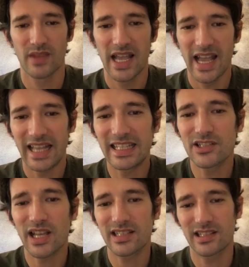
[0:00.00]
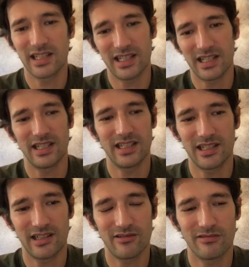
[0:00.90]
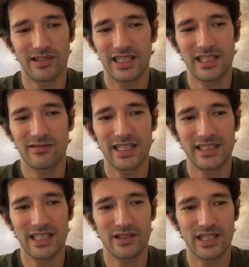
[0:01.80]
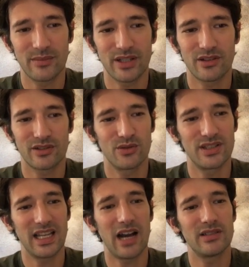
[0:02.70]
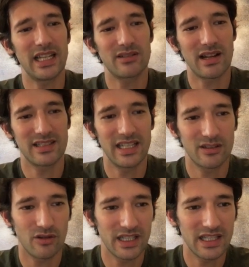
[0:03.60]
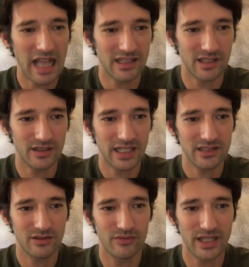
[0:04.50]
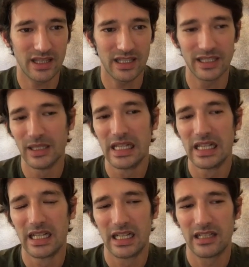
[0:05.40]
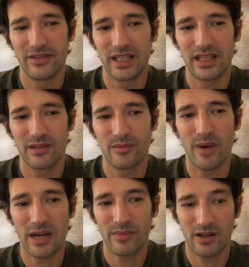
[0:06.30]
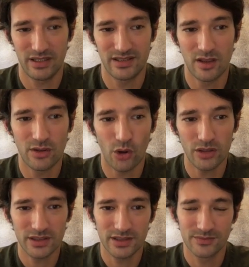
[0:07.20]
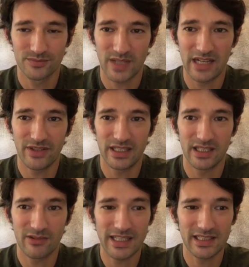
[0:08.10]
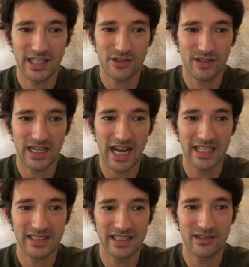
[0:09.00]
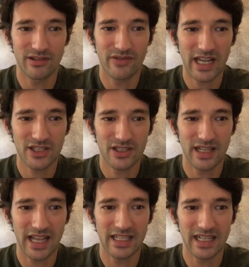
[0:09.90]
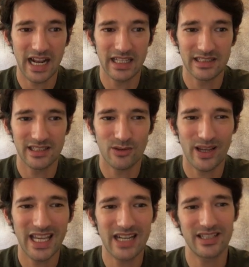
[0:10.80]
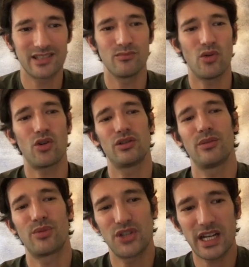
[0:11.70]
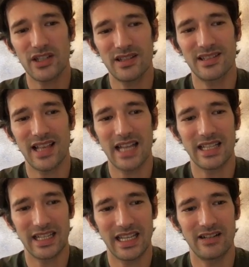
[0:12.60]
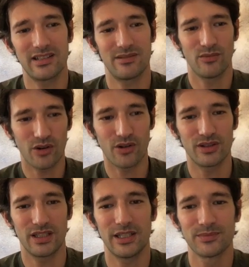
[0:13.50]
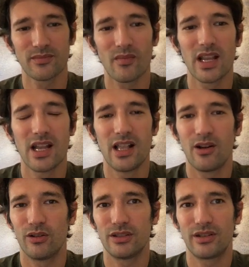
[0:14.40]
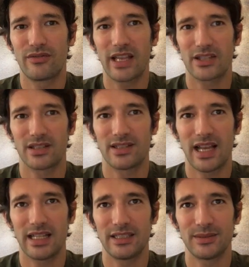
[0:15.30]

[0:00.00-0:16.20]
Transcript: And then just this one is interesting to see how they translate cogitatio. Yeah? So with the Barbaro, it's a thought, and with the 20th century guys, it's the reflection and analysis. So here it's more on the projection side, and here it's more on the reflection side.